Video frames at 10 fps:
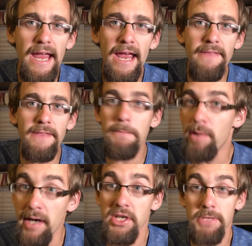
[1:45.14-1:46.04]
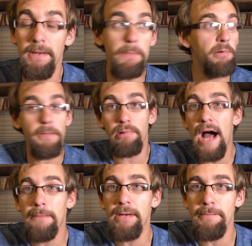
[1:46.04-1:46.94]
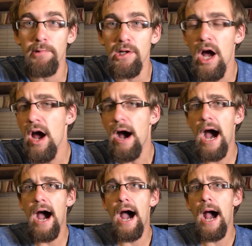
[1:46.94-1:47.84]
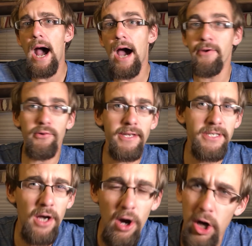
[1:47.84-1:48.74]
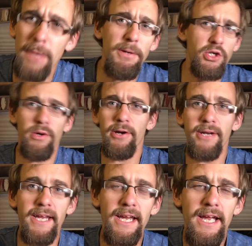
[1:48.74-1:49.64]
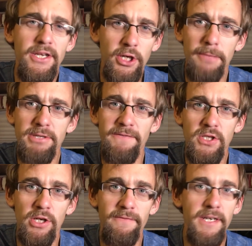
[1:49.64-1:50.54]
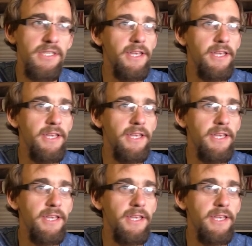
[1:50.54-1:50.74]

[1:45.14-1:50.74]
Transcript: and they punish people and block people under these arbitrary terms of service.